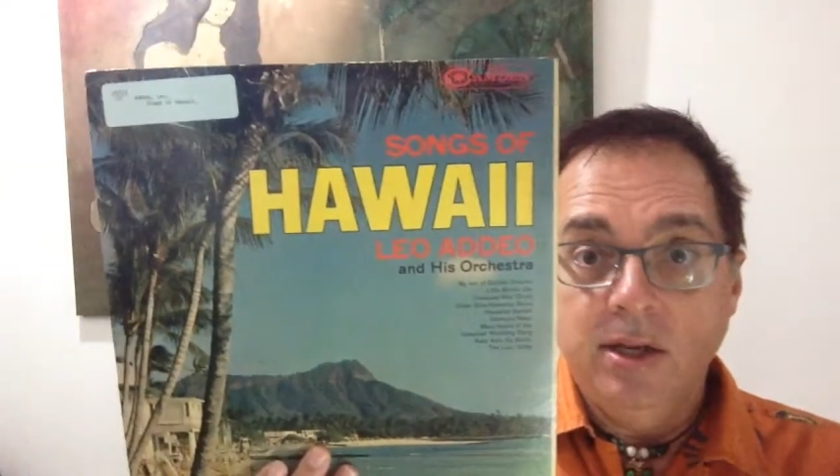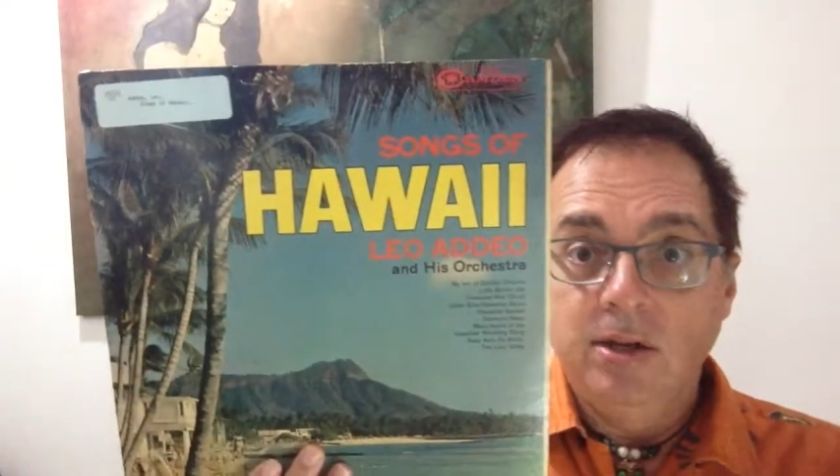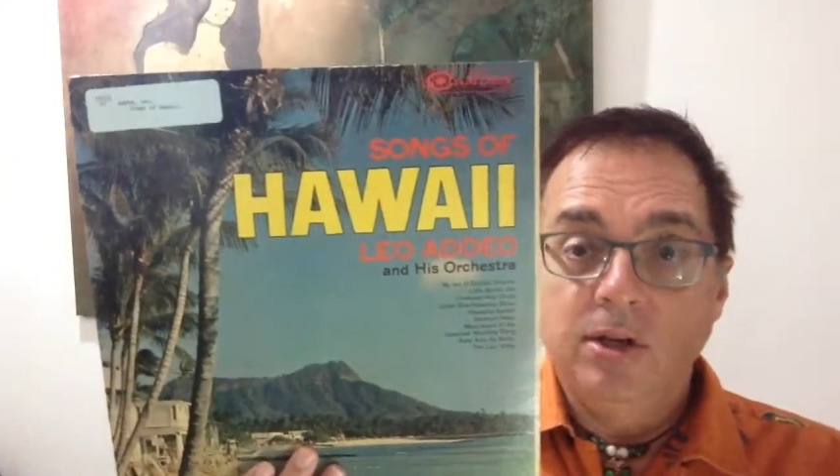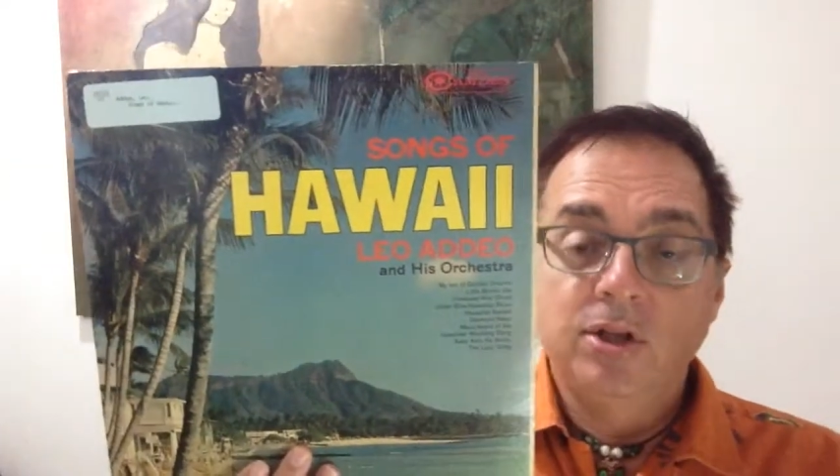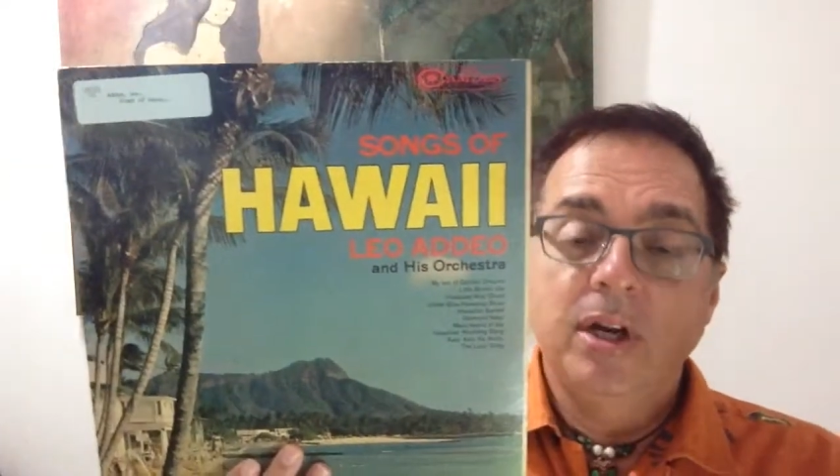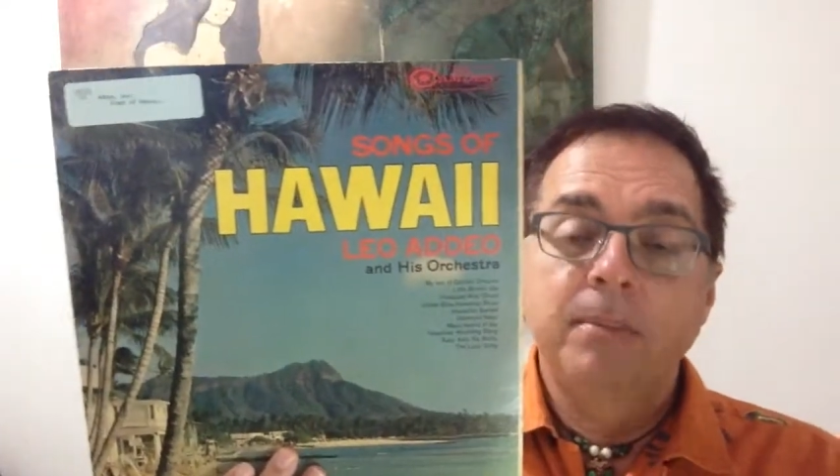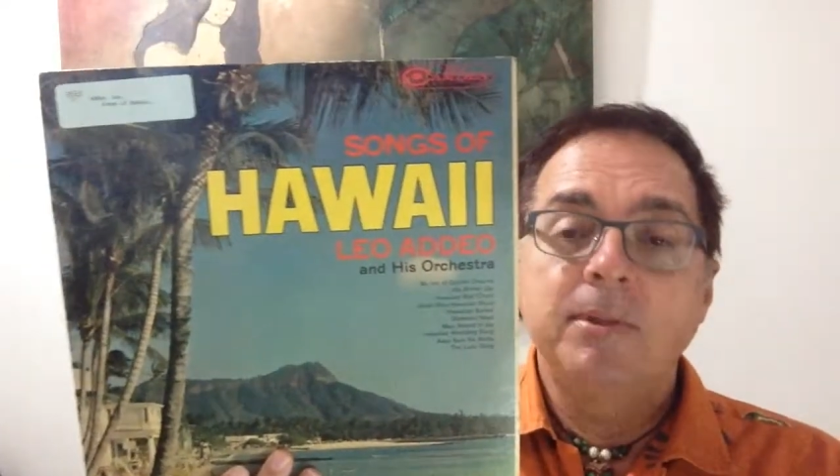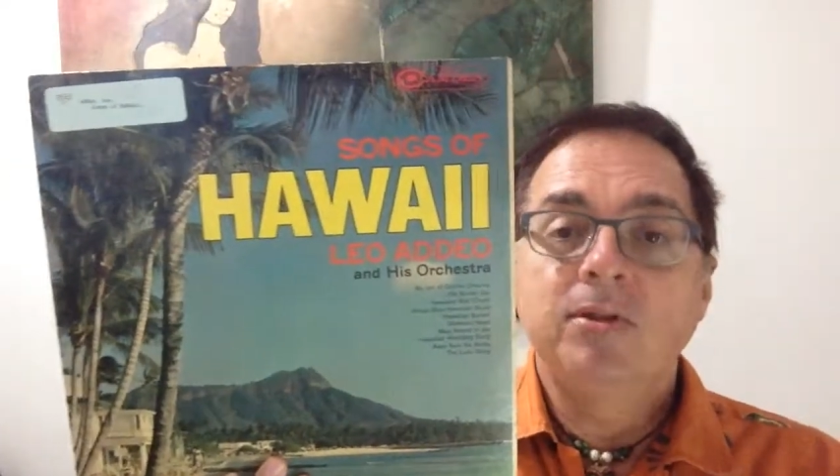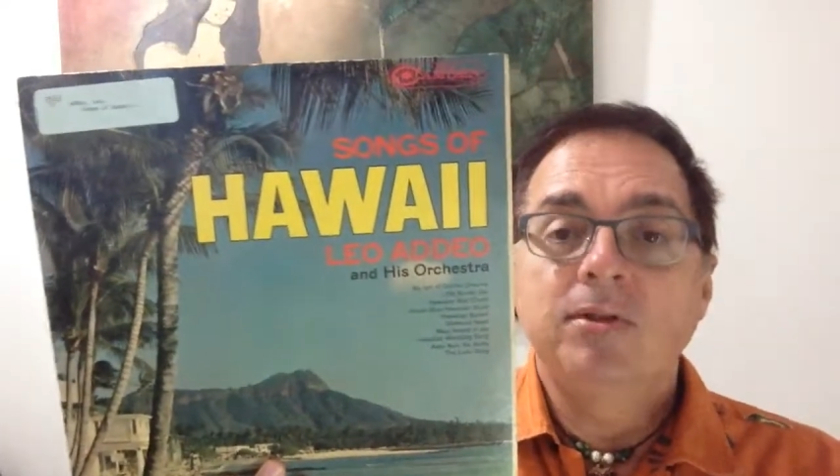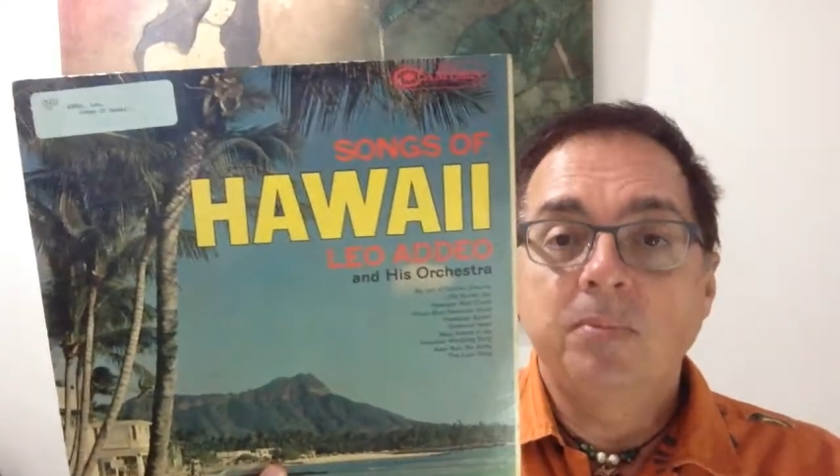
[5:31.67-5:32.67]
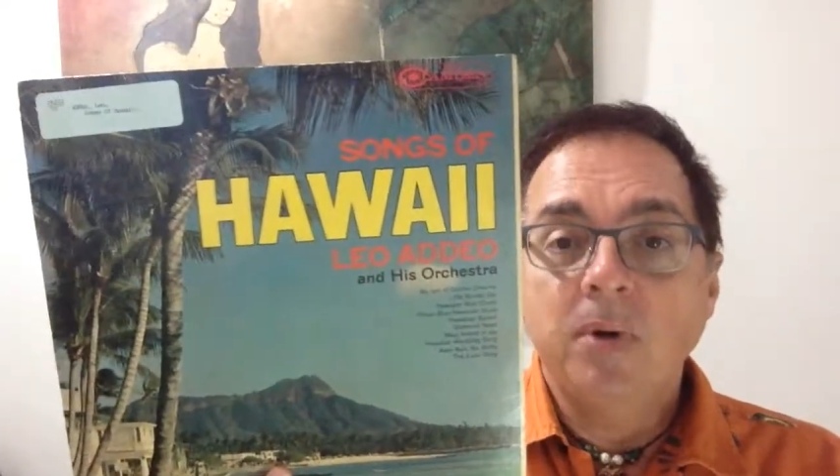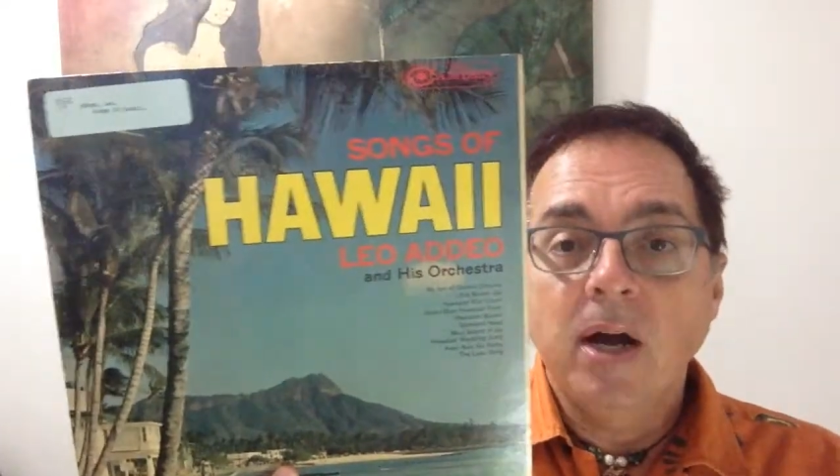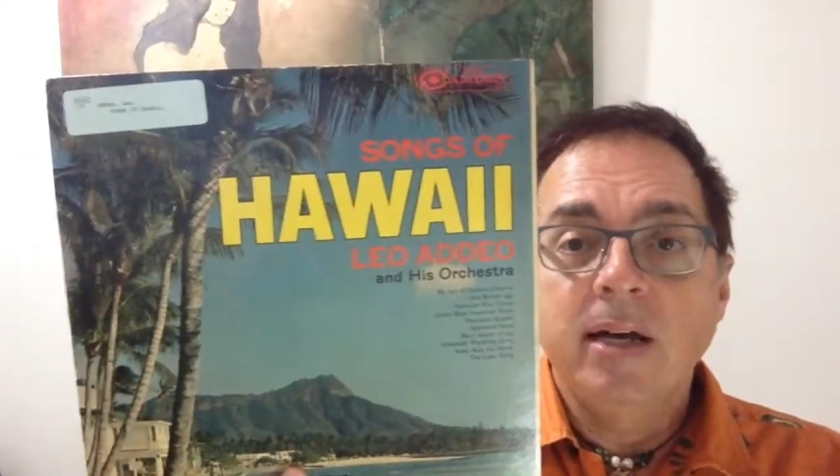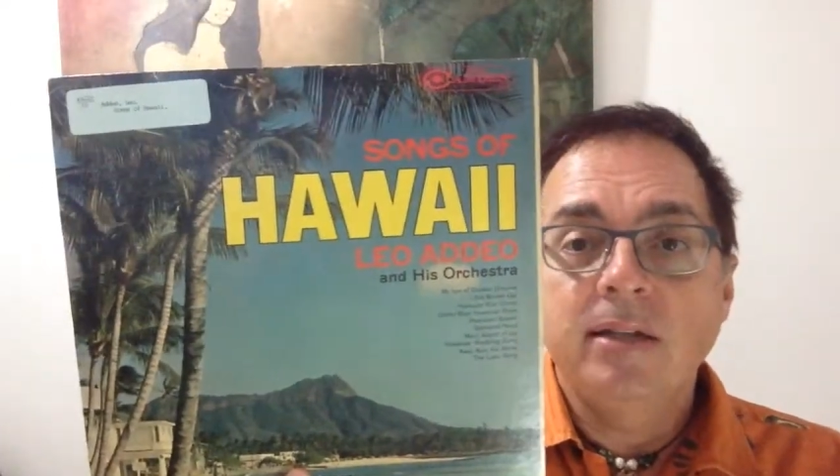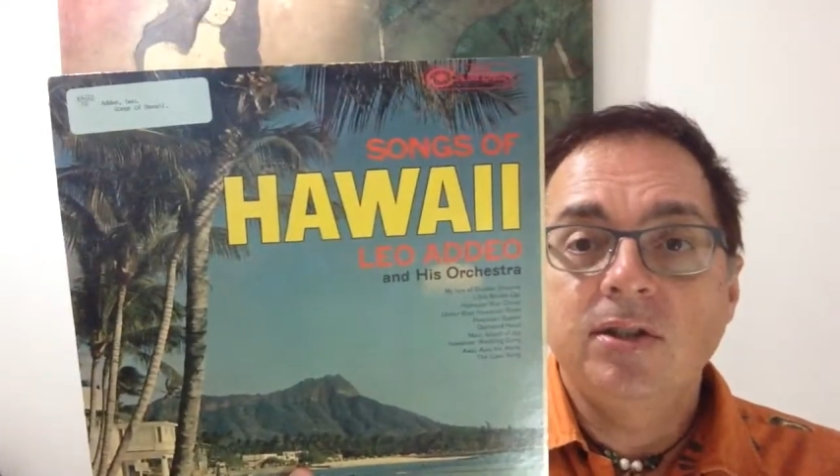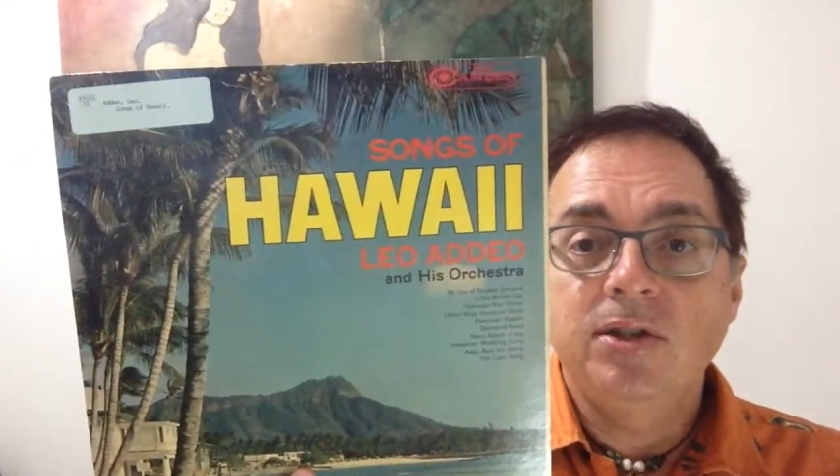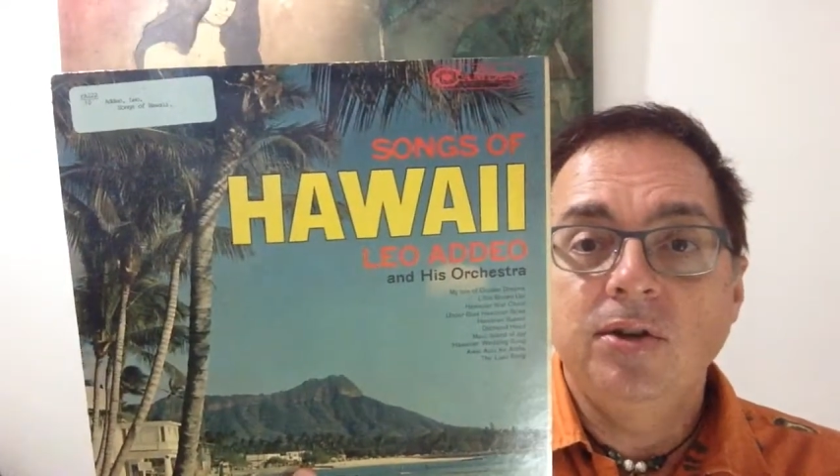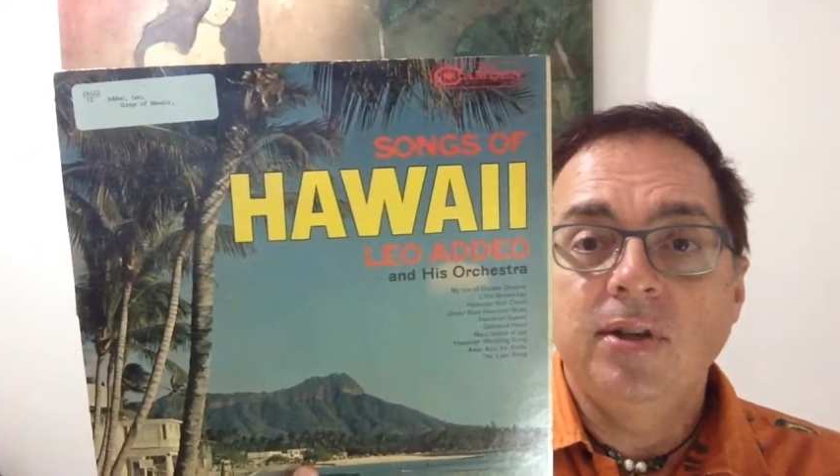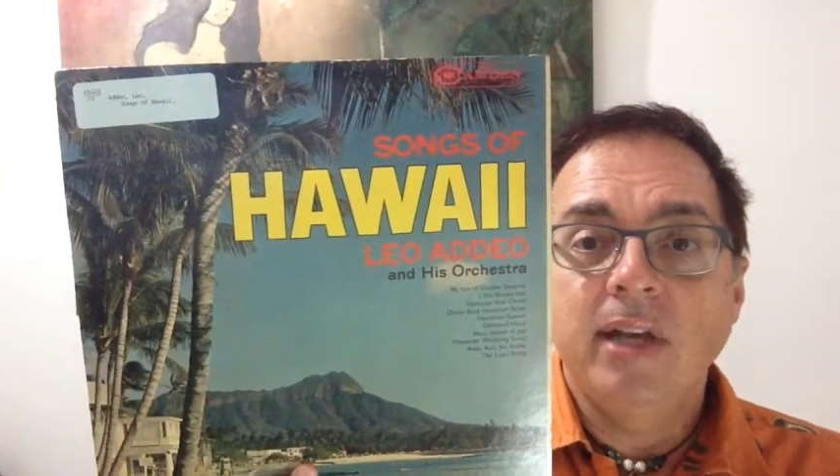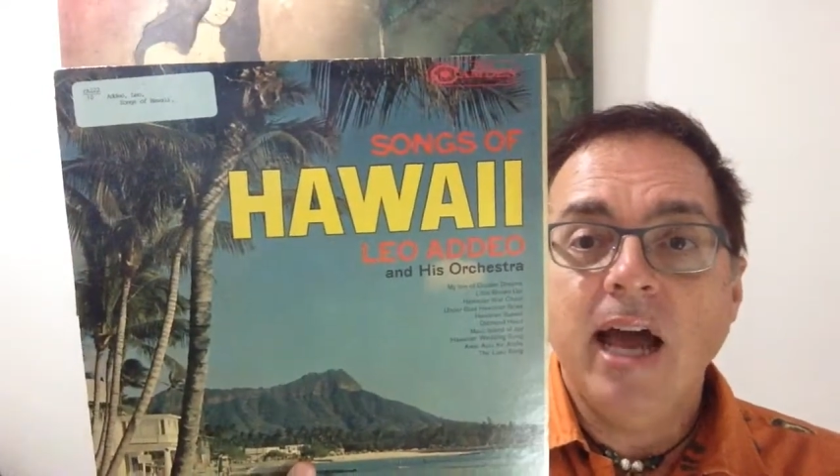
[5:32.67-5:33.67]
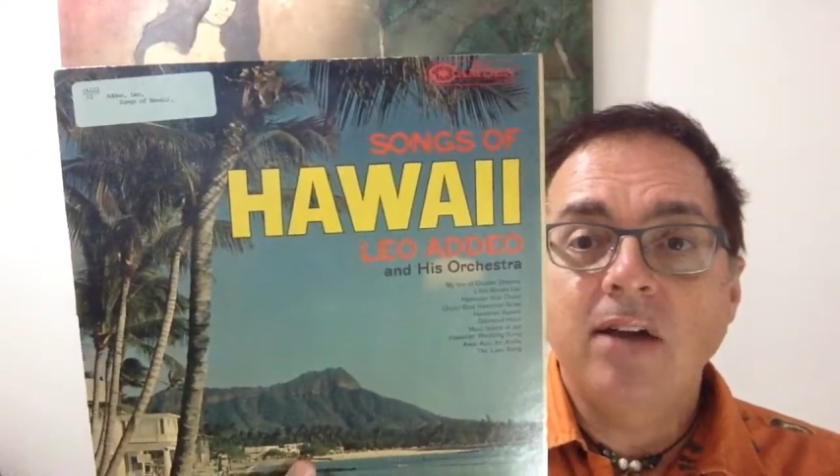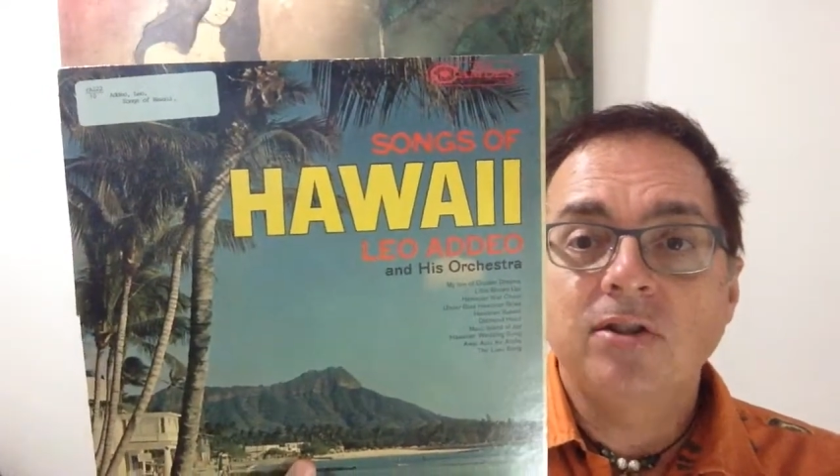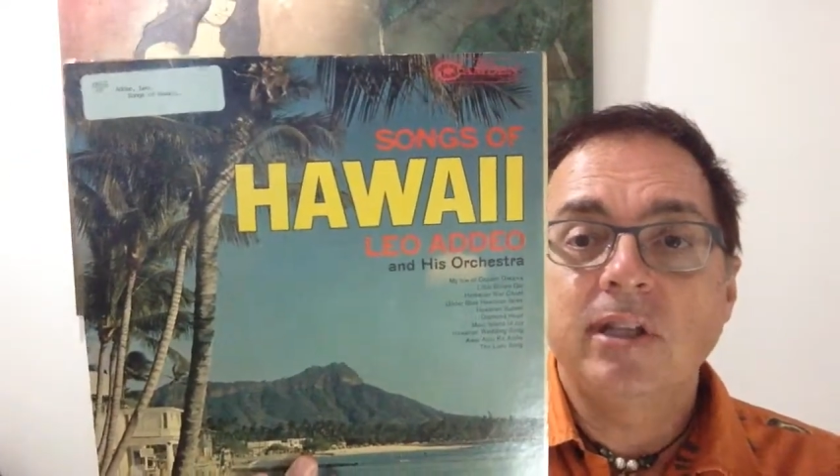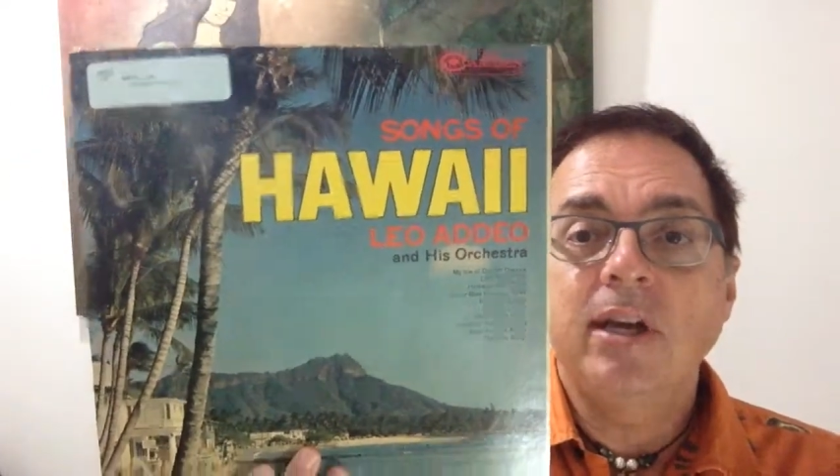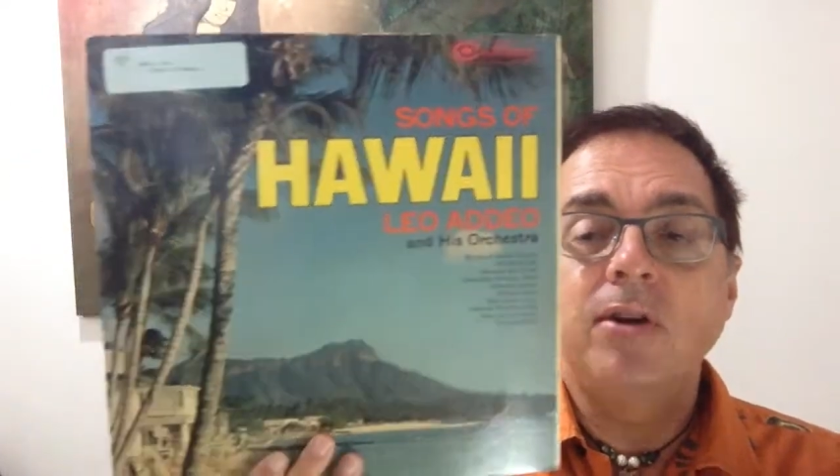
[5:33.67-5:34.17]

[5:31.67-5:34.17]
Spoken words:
it should come as no surprise to you that actually,